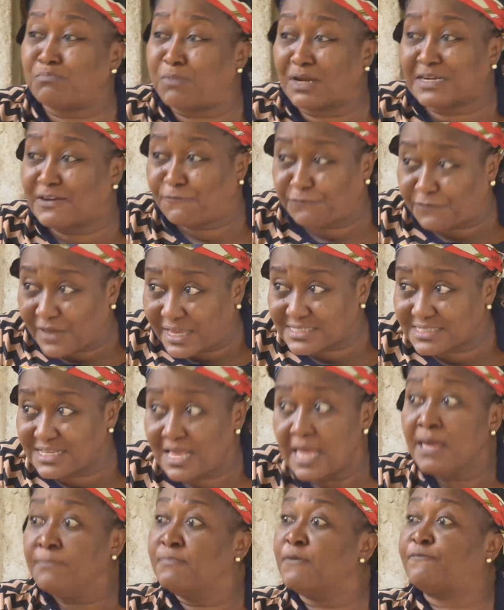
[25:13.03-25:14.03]
money first
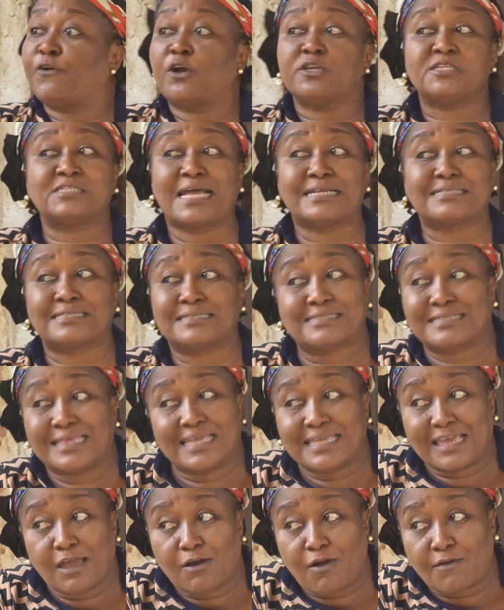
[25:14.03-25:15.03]
before you start
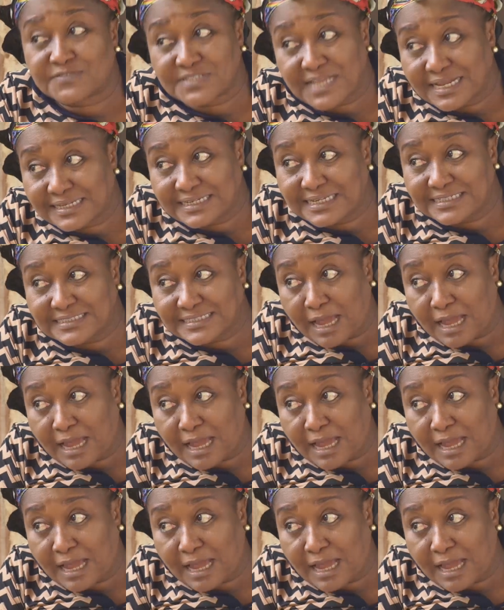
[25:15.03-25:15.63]
thinking of settling